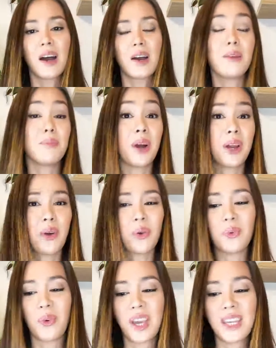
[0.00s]
In my
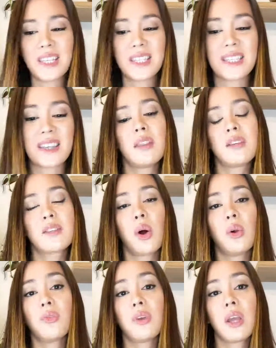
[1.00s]
own ways. This
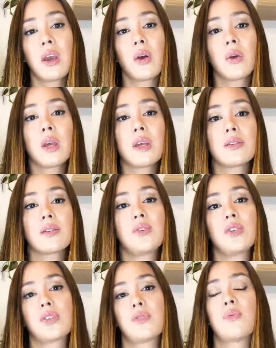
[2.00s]
whole video is
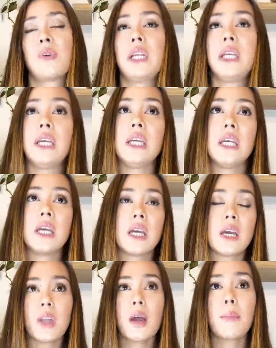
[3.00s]
just really
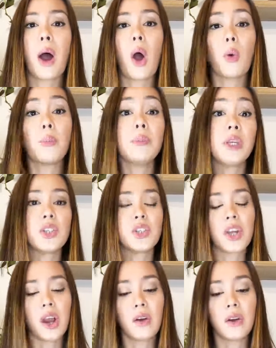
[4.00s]
about me
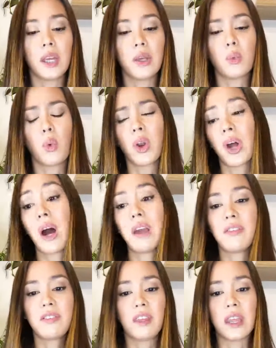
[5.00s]
sharing what I
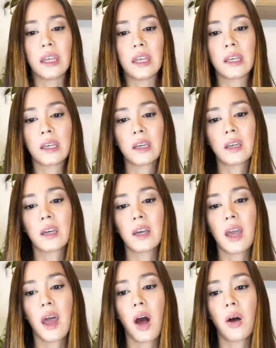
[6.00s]
think
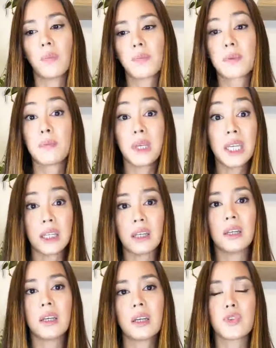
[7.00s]
helps
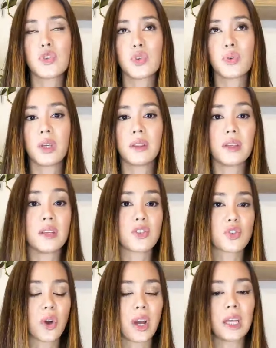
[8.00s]
me during these
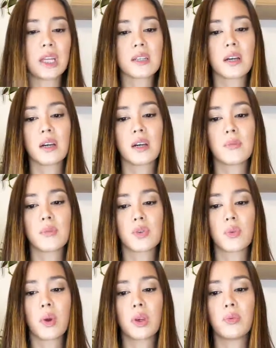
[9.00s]
trying times
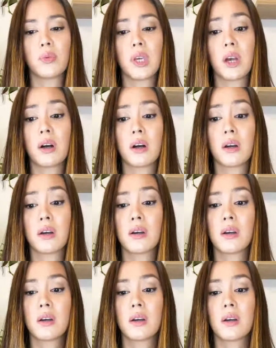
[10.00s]
when we are
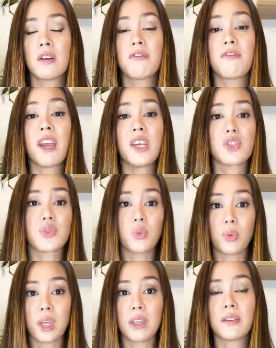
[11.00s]
faced
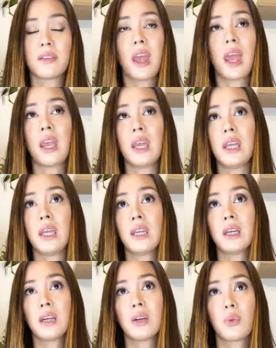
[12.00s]
with
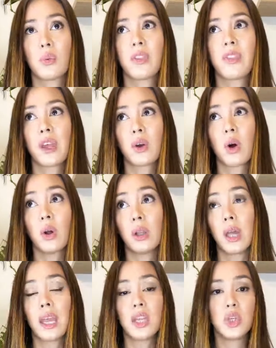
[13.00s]
what they call
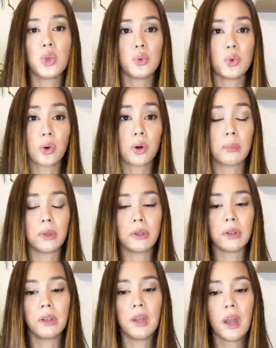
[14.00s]
a new
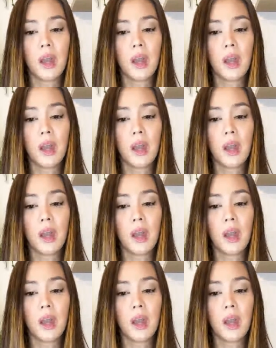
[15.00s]
normal.